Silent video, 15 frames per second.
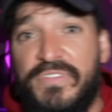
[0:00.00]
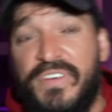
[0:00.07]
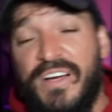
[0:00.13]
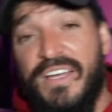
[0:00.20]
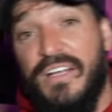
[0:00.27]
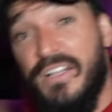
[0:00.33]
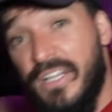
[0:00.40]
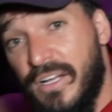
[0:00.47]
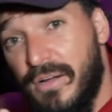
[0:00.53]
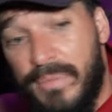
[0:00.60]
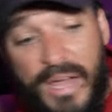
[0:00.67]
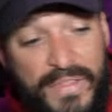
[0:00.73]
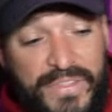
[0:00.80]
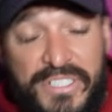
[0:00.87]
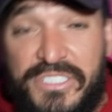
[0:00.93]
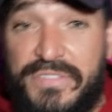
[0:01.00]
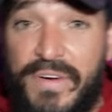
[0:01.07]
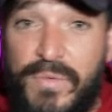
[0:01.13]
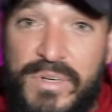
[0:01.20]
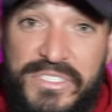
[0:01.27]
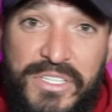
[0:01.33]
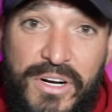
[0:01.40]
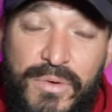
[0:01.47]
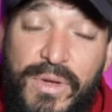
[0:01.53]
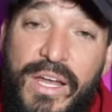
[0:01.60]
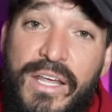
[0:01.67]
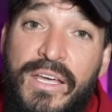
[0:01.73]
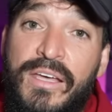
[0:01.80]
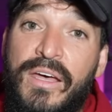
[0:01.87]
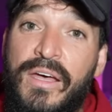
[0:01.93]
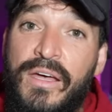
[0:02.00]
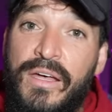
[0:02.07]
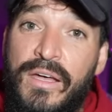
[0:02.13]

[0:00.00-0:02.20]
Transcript: fucking clear about this if I wasn't already.